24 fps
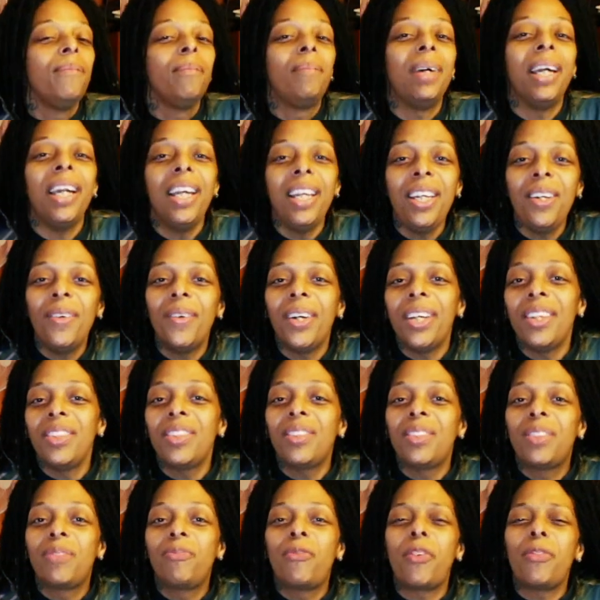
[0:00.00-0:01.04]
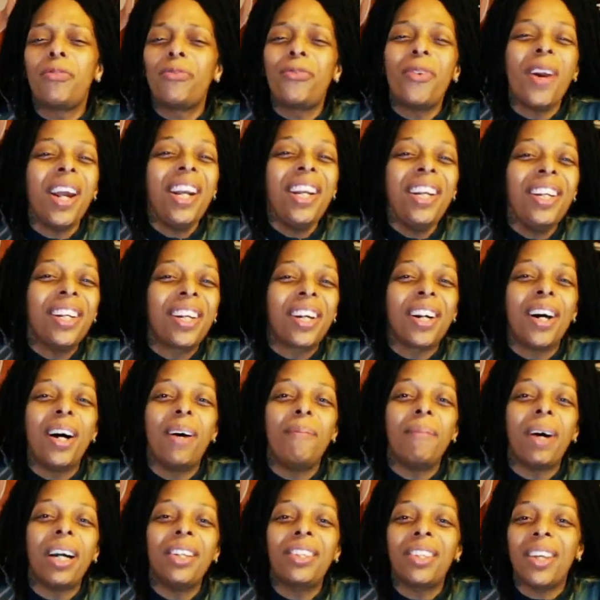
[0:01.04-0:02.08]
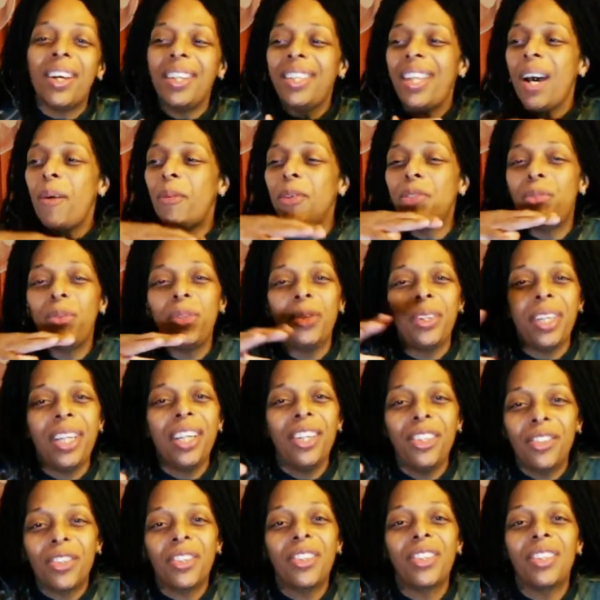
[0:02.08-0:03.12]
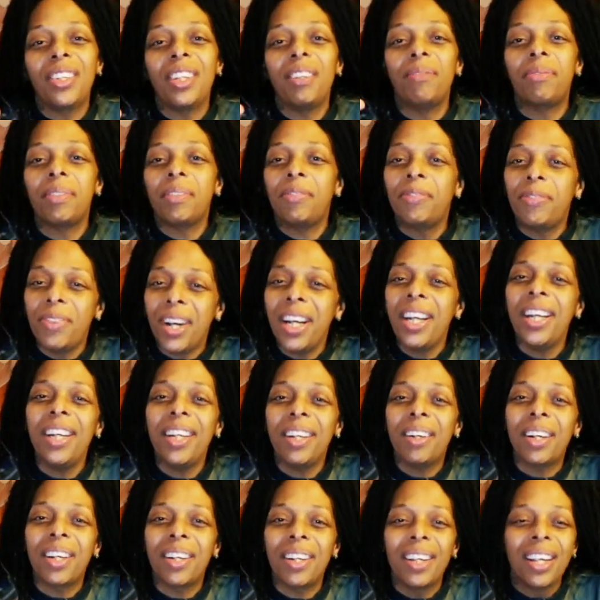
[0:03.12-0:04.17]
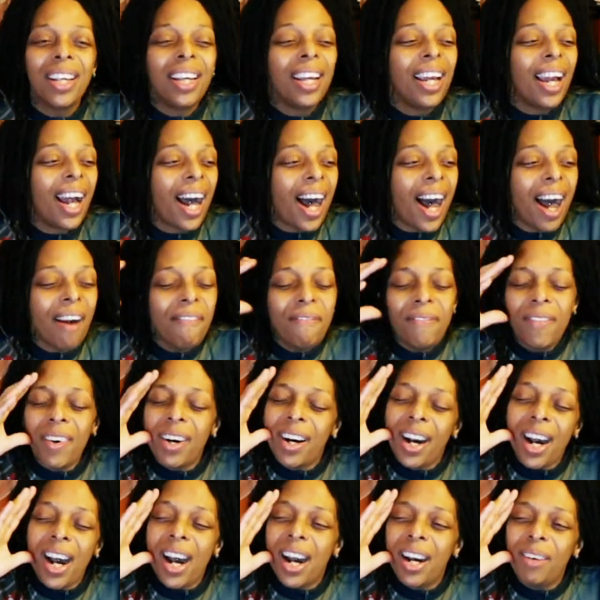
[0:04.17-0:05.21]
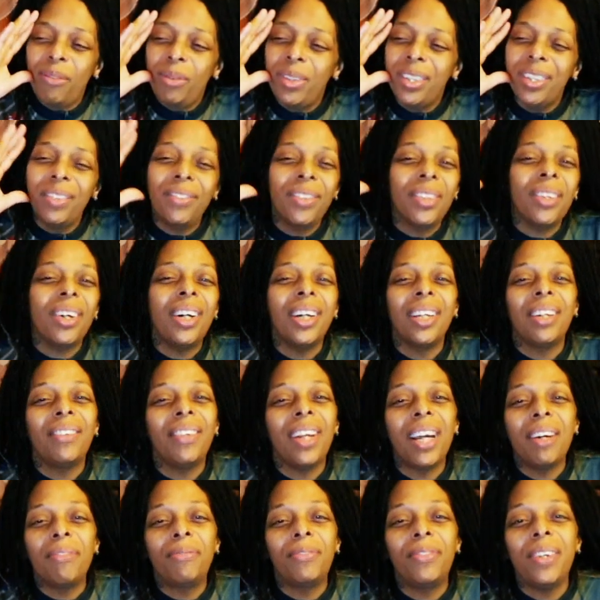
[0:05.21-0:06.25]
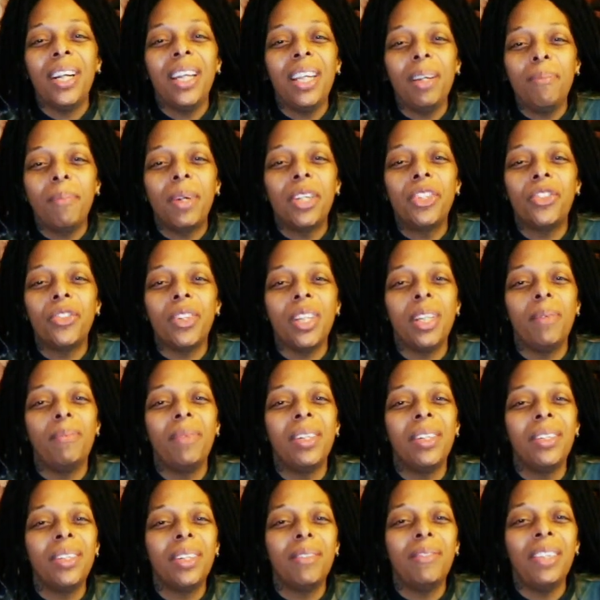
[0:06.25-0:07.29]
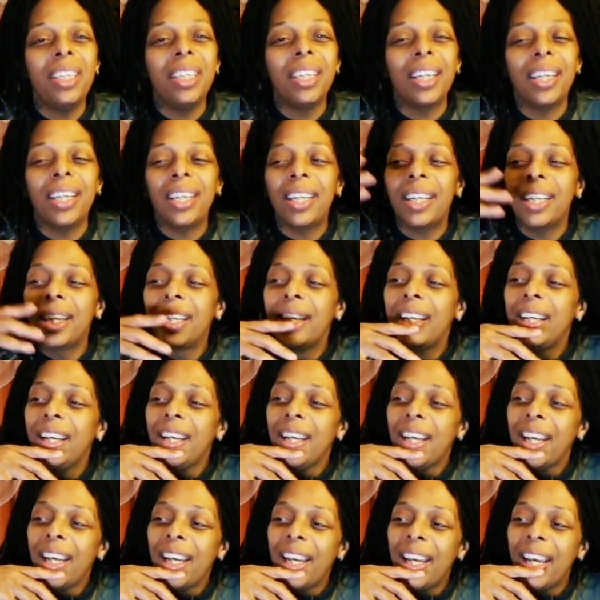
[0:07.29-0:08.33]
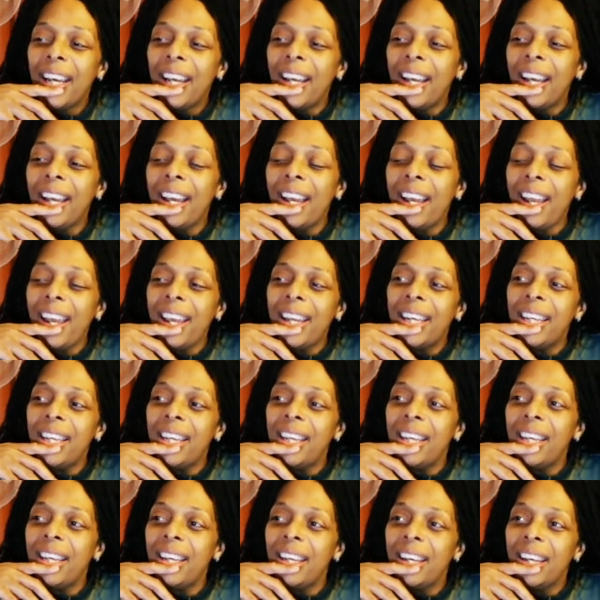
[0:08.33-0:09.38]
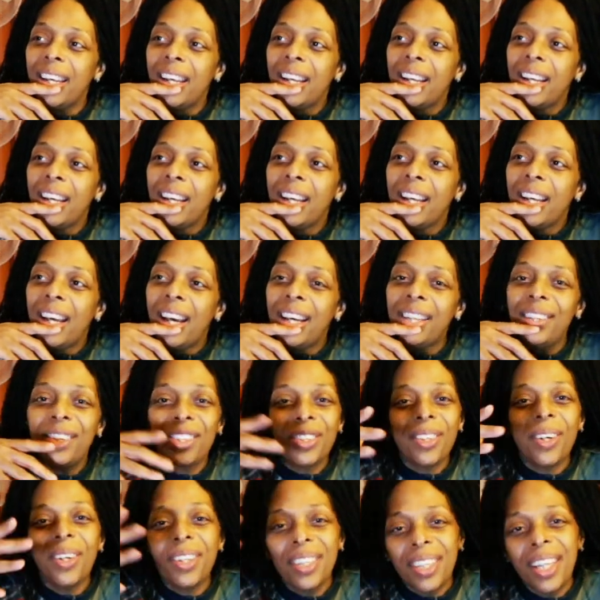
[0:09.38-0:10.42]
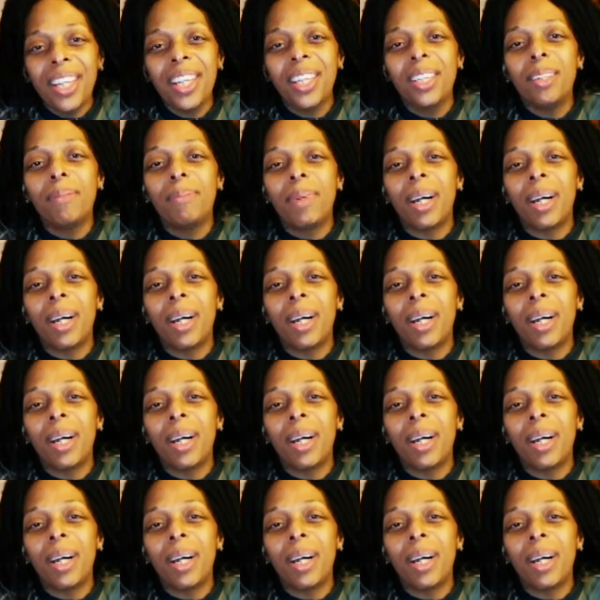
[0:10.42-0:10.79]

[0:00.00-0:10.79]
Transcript: but anyways, for Freddie to come, I thought that was really interesting. For Freddie to, I, I wouldn't have thought I would have Freddie in my dream. You know what I mean? Like, and and I started thinking